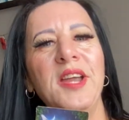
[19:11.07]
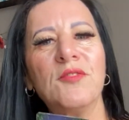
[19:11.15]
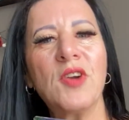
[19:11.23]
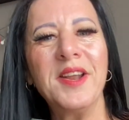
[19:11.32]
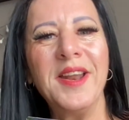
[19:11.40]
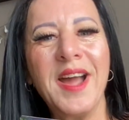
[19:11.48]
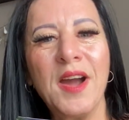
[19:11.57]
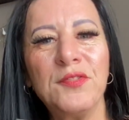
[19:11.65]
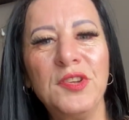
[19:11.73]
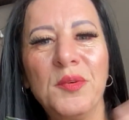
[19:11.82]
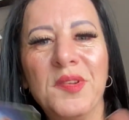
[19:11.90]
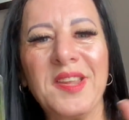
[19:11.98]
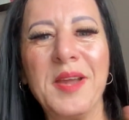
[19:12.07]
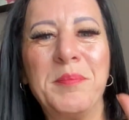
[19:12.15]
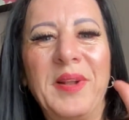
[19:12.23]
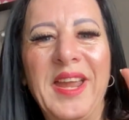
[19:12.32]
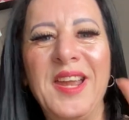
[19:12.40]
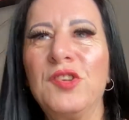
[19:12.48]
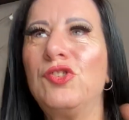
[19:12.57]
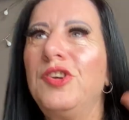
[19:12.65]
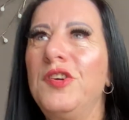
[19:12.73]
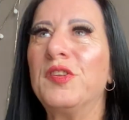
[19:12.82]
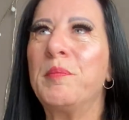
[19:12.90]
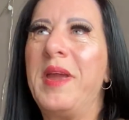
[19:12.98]
running after you and saying, please
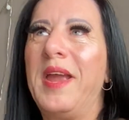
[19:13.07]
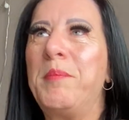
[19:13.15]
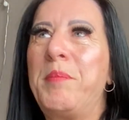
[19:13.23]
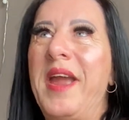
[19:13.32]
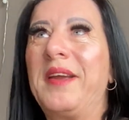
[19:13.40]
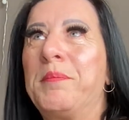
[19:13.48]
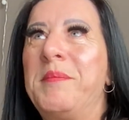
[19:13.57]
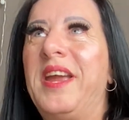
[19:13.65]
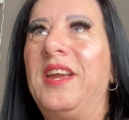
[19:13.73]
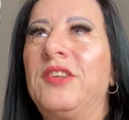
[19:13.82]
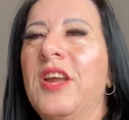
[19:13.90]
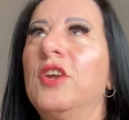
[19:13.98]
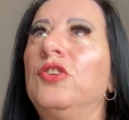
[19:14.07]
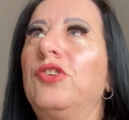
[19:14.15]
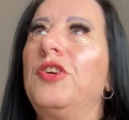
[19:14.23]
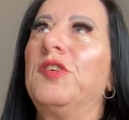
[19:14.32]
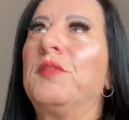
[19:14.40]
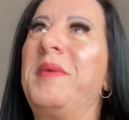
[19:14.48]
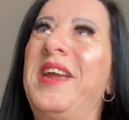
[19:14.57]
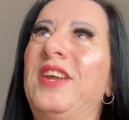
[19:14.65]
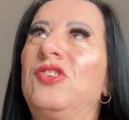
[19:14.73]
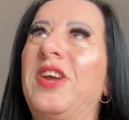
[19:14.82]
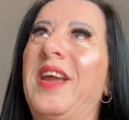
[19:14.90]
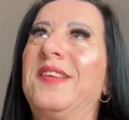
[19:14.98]
choose me, pick me, choose me,
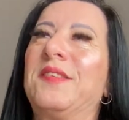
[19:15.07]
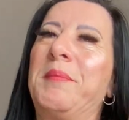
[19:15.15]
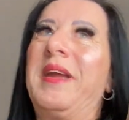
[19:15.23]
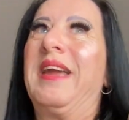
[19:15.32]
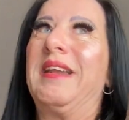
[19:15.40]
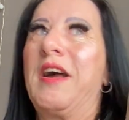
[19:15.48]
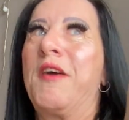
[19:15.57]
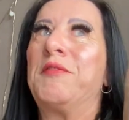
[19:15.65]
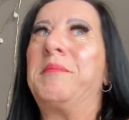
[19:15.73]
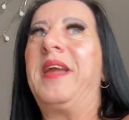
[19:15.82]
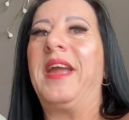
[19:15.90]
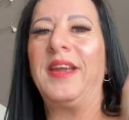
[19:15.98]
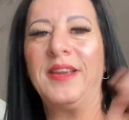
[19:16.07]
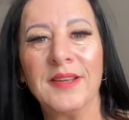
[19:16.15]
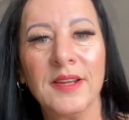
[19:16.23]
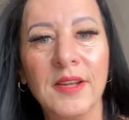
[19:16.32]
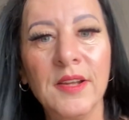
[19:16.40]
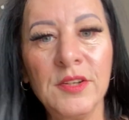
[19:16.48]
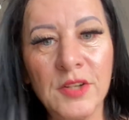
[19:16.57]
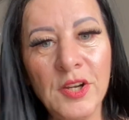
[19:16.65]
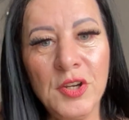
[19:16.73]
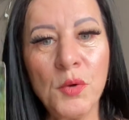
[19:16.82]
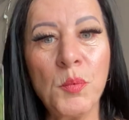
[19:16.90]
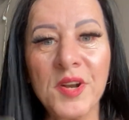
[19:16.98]
chase me, love me? No,
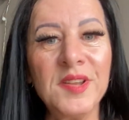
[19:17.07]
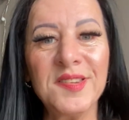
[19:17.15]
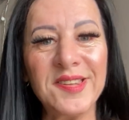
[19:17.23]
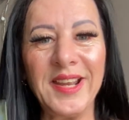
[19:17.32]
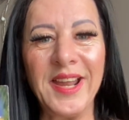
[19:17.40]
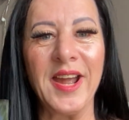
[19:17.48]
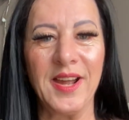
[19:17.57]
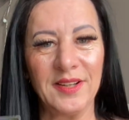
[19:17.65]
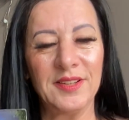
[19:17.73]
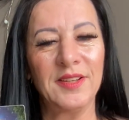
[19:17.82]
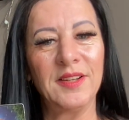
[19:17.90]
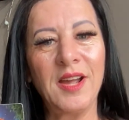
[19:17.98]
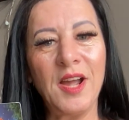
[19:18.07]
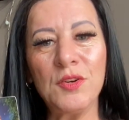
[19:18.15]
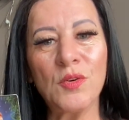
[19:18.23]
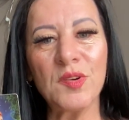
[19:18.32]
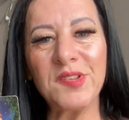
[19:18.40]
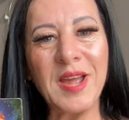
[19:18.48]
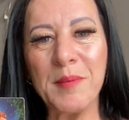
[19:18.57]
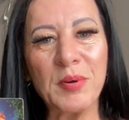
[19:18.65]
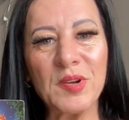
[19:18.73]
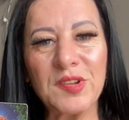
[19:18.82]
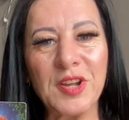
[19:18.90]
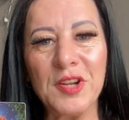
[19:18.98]
you wouldn't see it. And nor is the
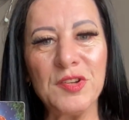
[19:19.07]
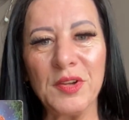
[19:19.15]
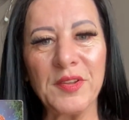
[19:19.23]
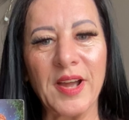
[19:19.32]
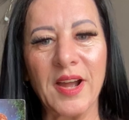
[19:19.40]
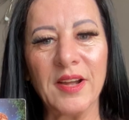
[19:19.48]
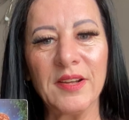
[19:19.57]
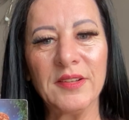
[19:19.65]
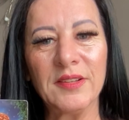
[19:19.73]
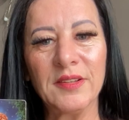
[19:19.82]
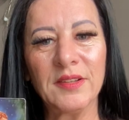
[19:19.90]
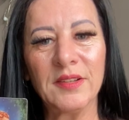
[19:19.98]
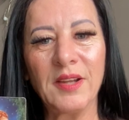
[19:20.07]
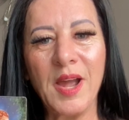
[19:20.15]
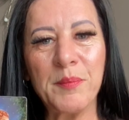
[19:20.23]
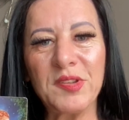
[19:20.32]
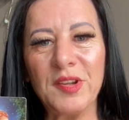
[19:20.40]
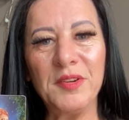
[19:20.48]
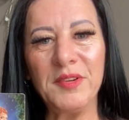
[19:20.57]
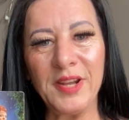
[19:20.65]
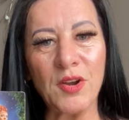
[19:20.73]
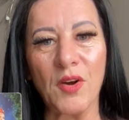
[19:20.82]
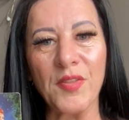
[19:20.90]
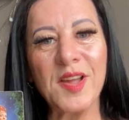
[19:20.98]
Empress going to do that. Absolutely
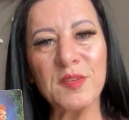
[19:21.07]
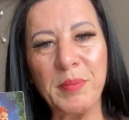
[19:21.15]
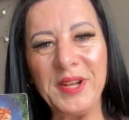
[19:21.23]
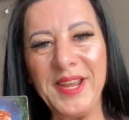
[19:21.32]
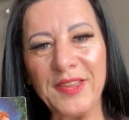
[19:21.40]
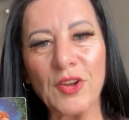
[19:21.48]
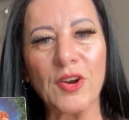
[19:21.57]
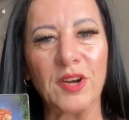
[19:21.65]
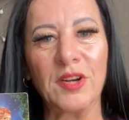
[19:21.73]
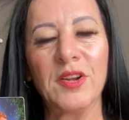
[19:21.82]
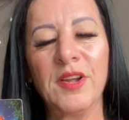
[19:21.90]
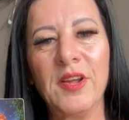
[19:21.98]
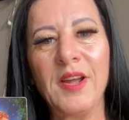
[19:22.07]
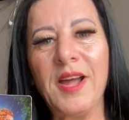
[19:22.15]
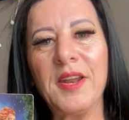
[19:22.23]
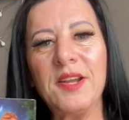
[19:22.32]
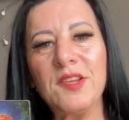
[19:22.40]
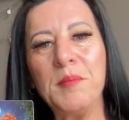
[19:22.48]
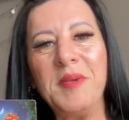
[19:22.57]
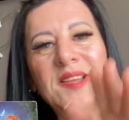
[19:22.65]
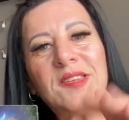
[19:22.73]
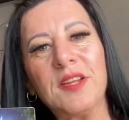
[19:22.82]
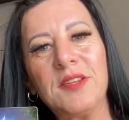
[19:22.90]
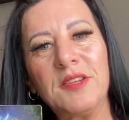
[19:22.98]
not. That's beneath her. And I don't mean
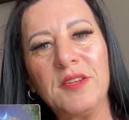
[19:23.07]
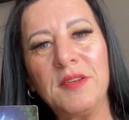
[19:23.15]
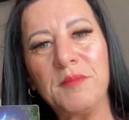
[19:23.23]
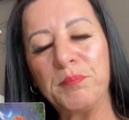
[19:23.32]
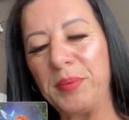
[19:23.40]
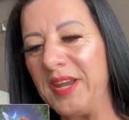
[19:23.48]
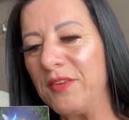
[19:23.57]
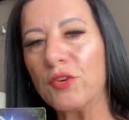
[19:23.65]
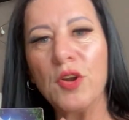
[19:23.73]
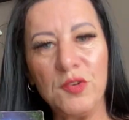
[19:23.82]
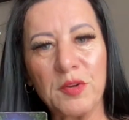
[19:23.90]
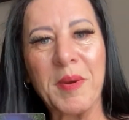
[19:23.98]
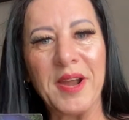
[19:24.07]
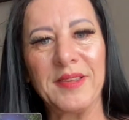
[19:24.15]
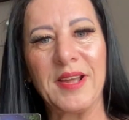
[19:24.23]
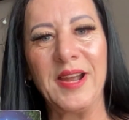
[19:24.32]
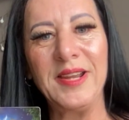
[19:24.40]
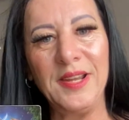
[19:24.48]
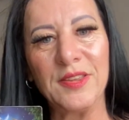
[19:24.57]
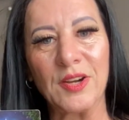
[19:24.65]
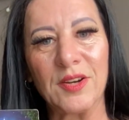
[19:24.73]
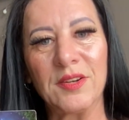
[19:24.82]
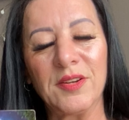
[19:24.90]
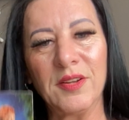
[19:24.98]
to be rude about that either.